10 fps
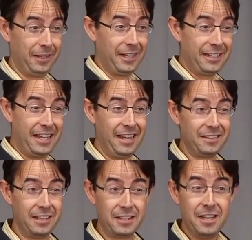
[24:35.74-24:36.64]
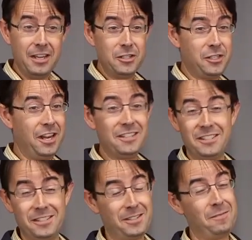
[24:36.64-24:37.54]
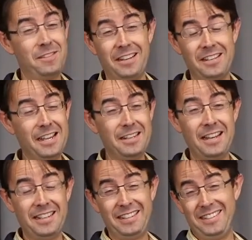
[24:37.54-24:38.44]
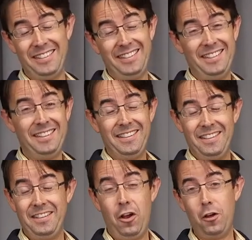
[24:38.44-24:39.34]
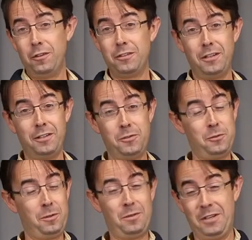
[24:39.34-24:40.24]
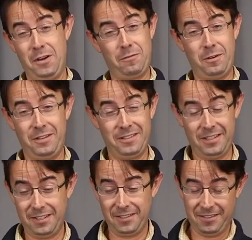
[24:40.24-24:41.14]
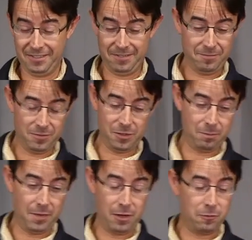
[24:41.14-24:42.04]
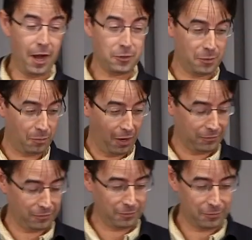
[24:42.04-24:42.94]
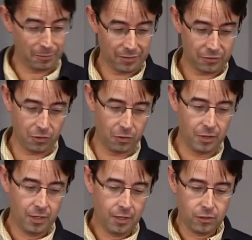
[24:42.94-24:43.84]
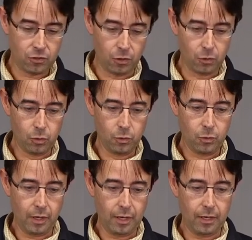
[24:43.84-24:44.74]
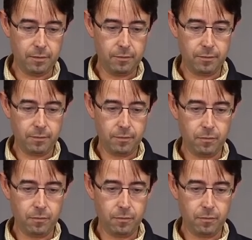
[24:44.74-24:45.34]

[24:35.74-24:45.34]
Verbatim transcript: Like I can't like change it to something. I can't like all of a sudden do something different, like some manufacturing process or something. So so um,